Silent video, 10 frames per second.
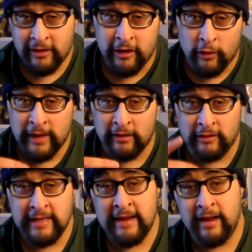Go and
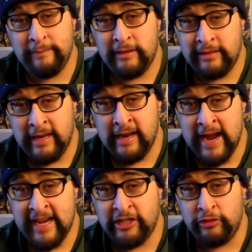look that up, the
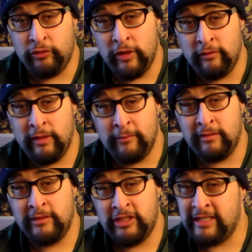92 Royal
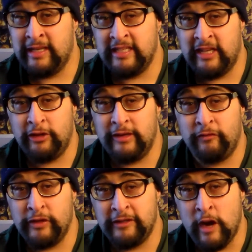Rumble. Just listen to it
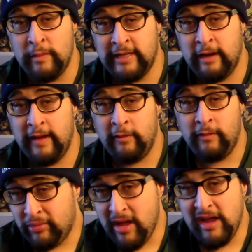for his
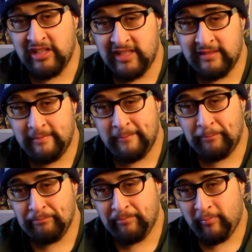commentary. Plus,
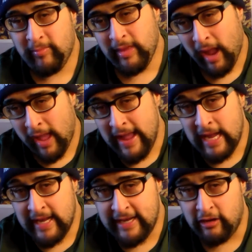
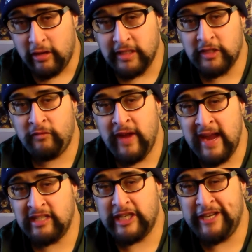he called his
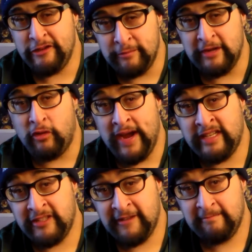fans
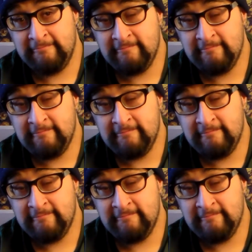humanoids.